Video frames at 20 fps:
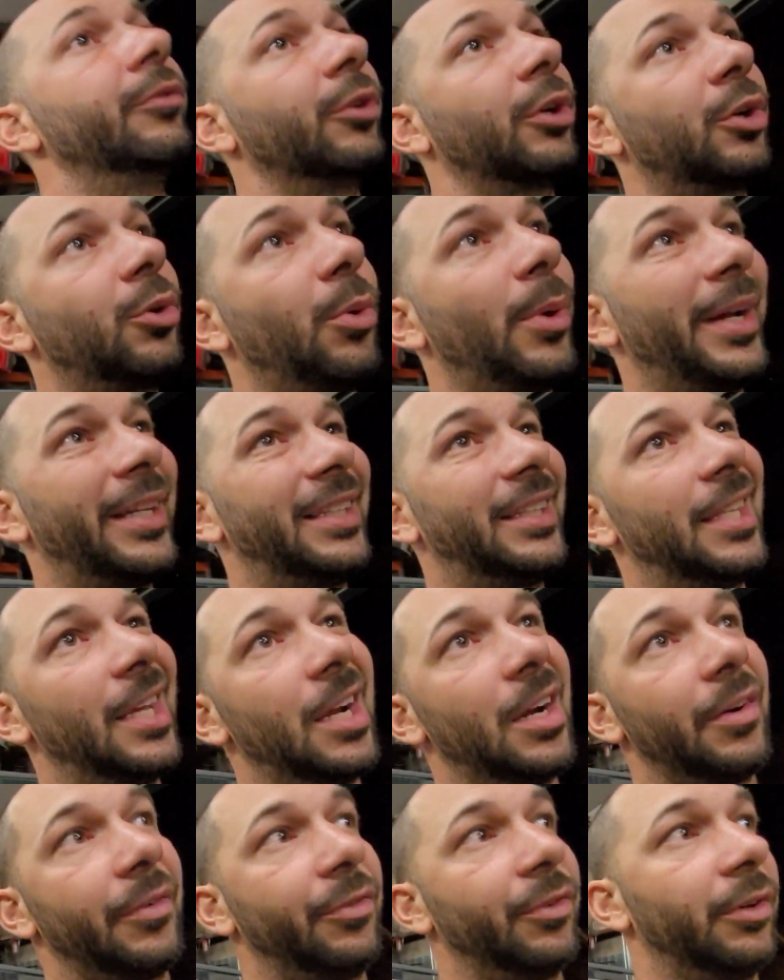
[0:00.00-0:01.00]
we're quite
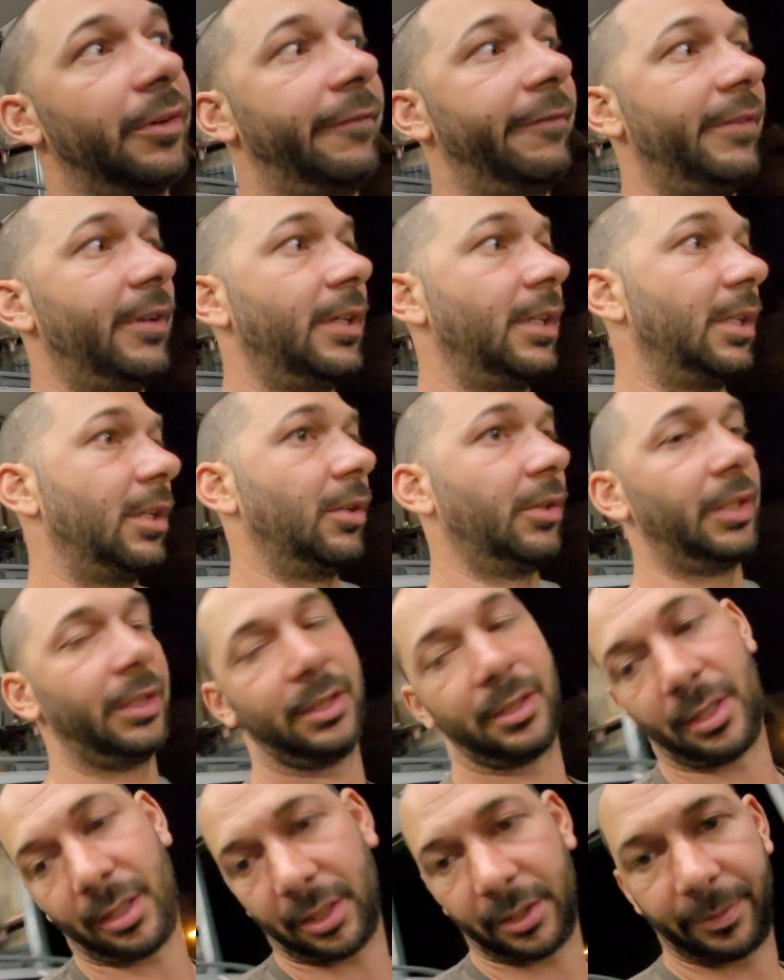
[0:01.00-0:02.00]
there for a video. Let's
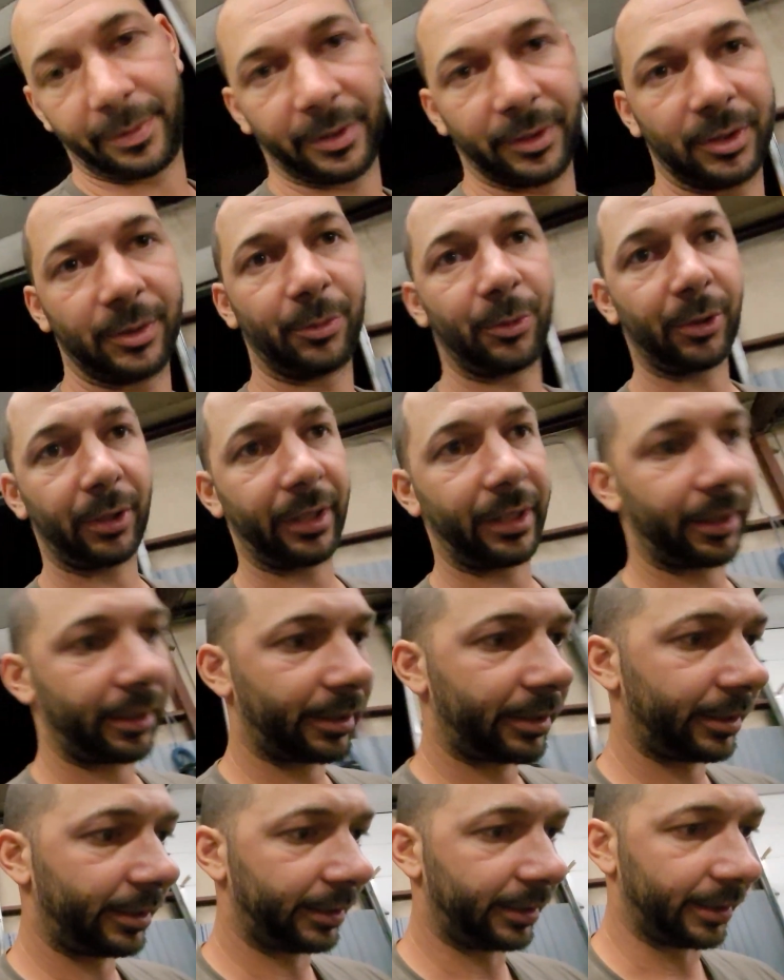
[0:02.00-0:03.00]
talk about some more
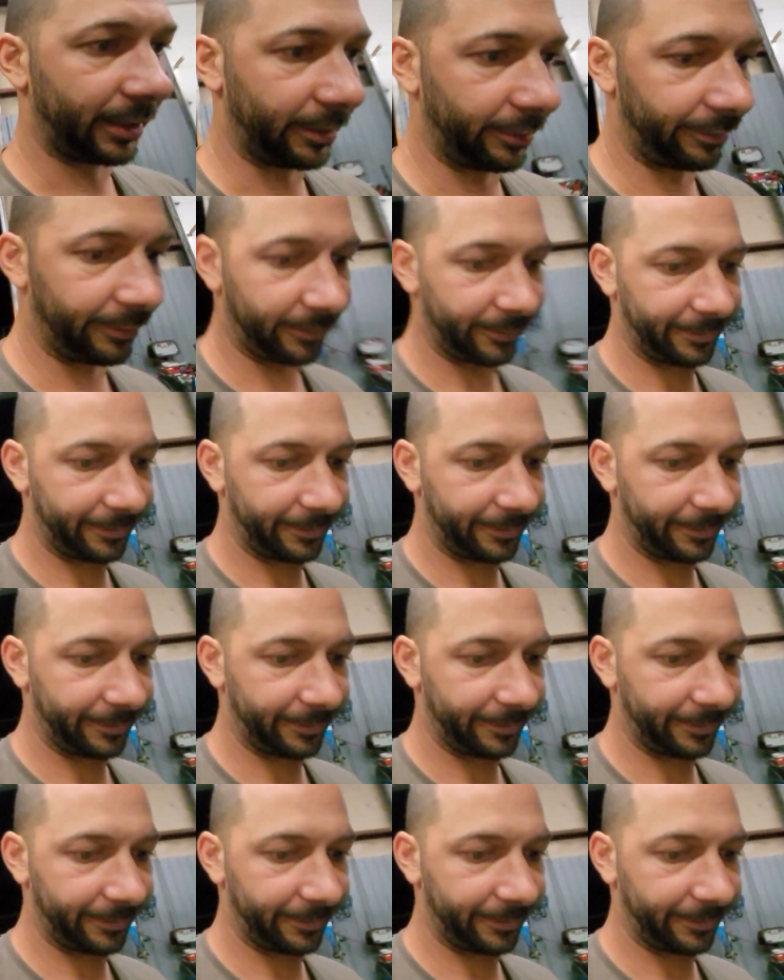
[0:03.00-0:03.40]
E30 stuff.